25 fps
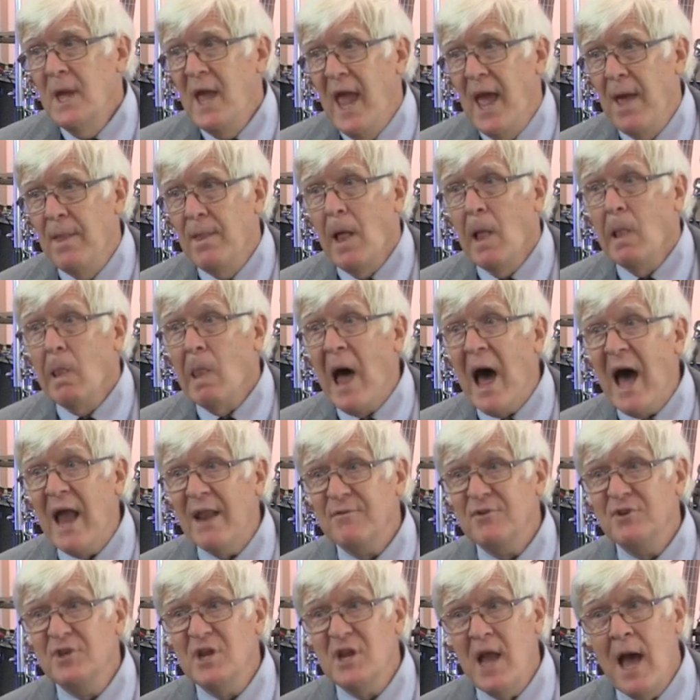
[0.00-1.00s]
And a lot
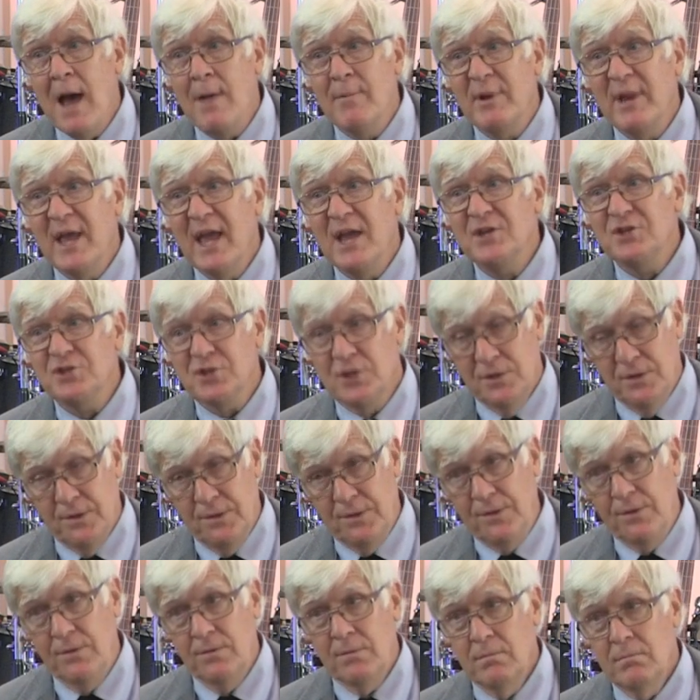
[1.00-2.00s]
of
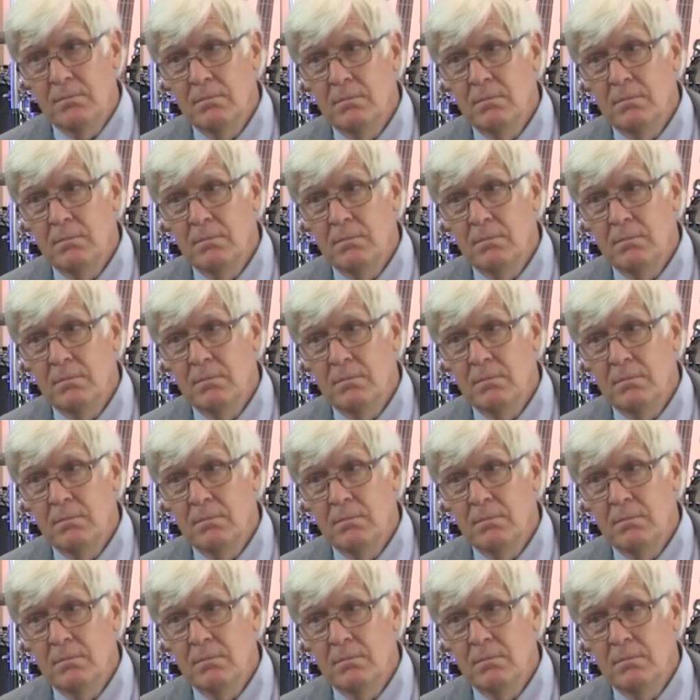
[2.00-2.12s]
denominations